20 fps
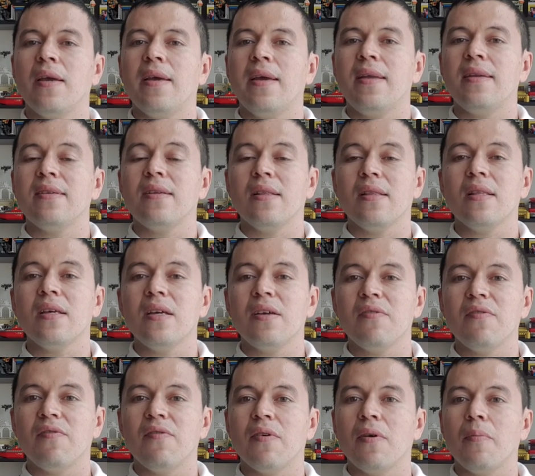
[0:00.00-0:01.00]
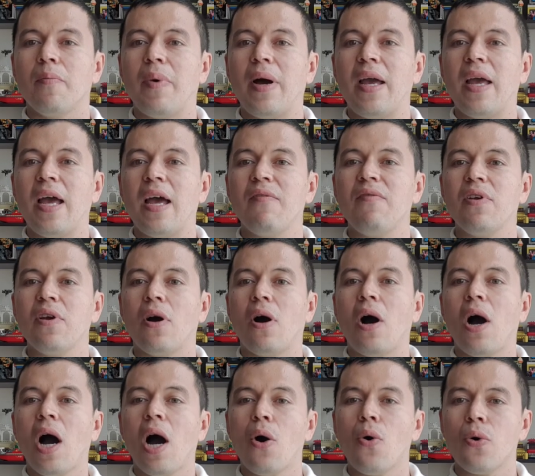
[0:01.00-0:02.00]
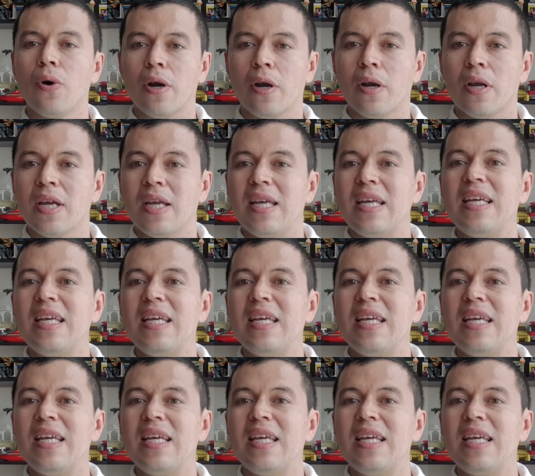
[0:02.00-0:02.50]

and to live by having our